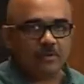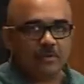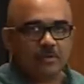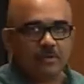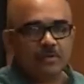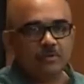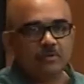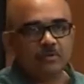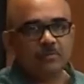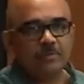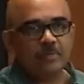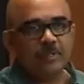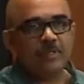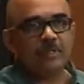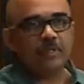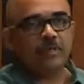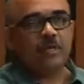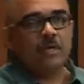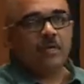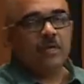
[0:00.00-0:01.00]
It could
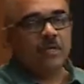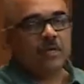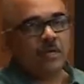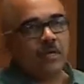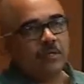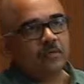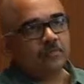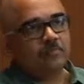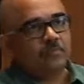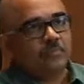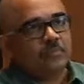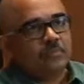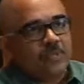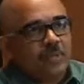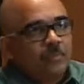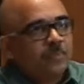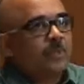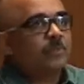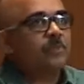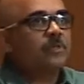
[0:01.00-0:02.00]
be,
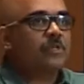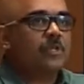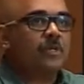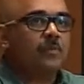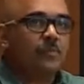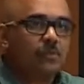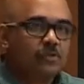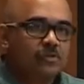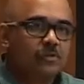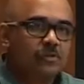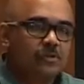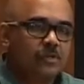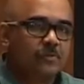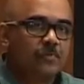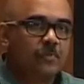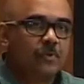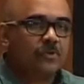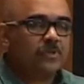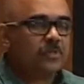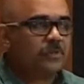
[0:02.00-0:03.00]
sometimes it's an emotional
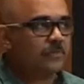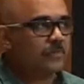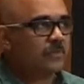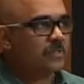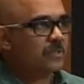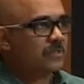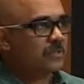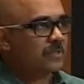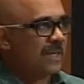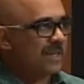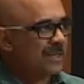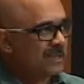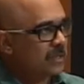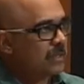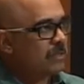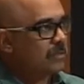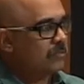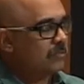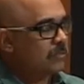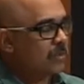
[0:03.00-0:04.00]
response. If it's a
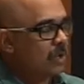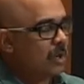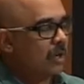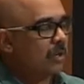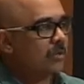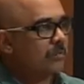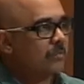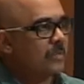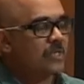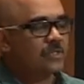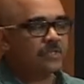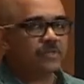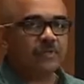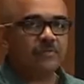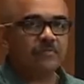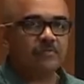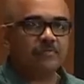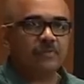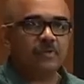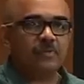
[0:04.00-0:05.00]
slightly
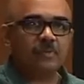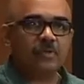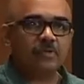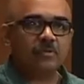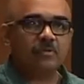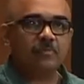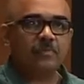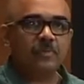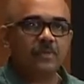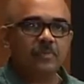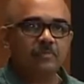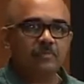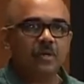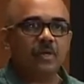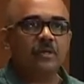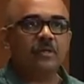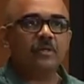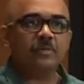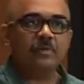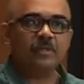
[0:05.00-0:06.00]
non-mainstream film, it could be
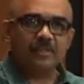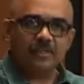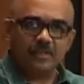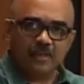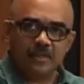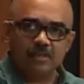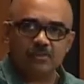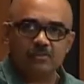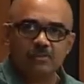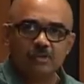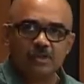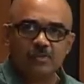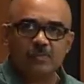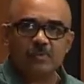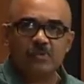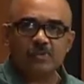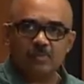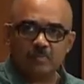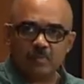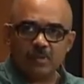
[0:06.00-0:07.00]
an intellectual
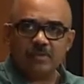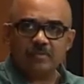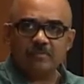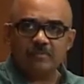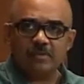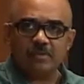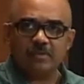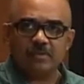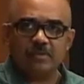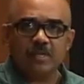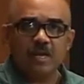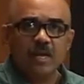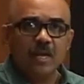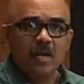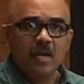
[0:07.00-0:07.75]
response or whatever it is.